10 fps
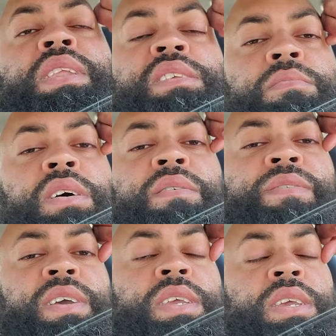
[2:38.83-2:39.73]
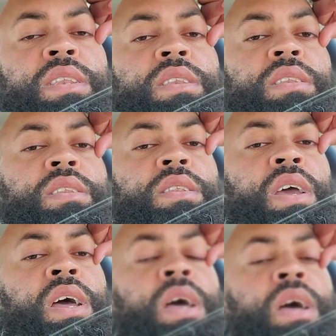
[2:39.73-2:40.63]
this motherfucking
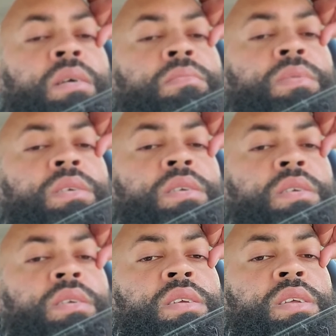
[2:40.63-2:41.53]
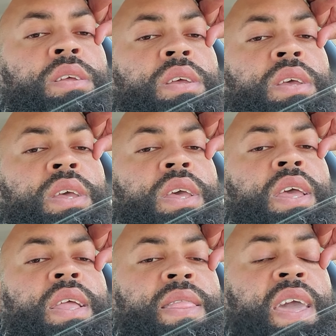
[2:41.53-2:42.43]
um
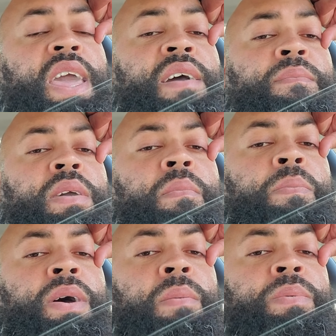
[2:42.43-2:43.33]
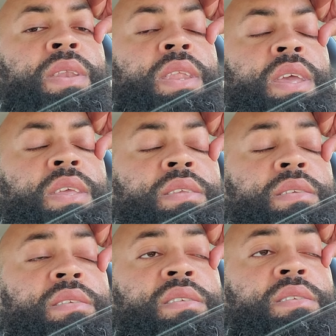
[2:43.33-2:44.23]
they have been pumping
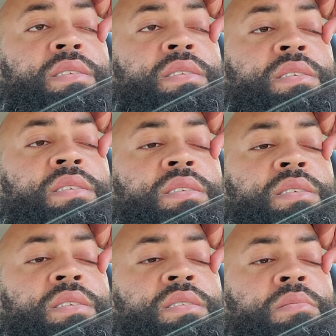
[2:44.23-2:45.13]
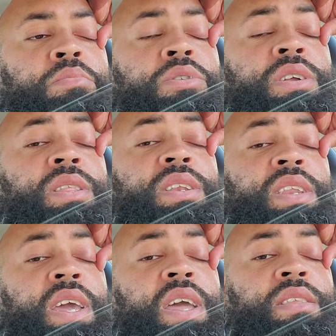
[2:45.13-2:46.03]
this Brooklyn
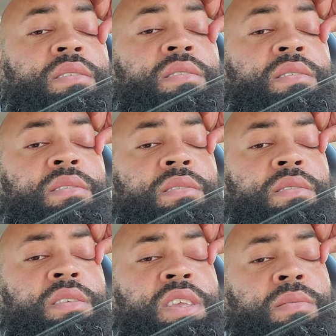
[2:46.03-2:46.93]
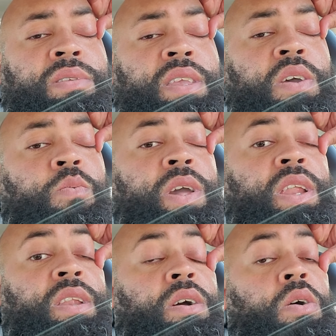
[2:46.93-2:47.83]
Nets know what I'm saying,
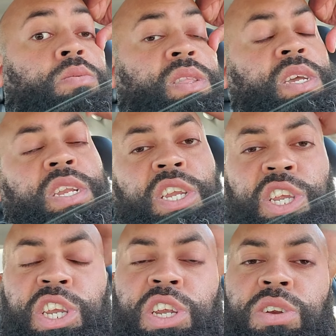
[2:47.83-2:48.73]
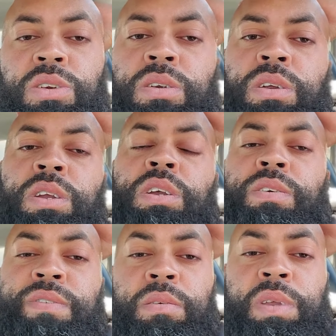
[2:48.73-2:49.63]
winning the whole thing this year
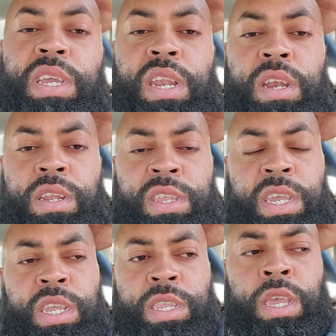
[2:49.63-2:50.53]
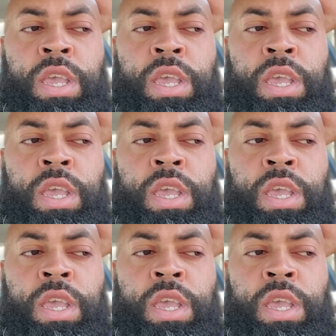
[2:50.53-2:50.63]
from the beginning of the season.